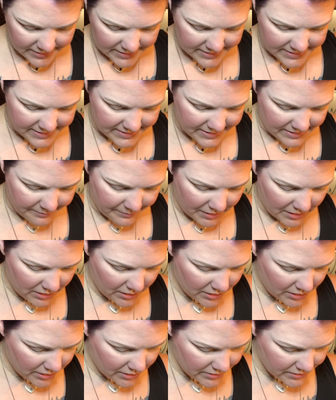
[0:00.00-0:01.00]

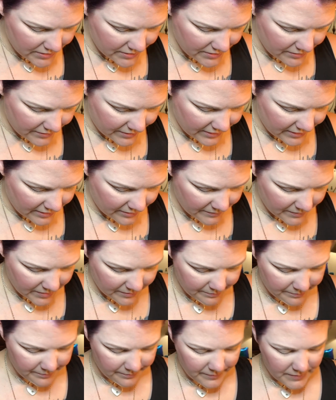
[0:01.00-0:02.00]
similar, so I think
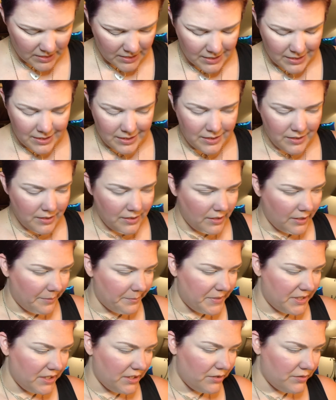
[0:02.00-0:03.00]
I'm
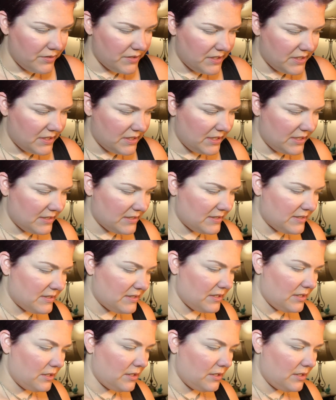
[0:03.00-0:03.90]
gonna use this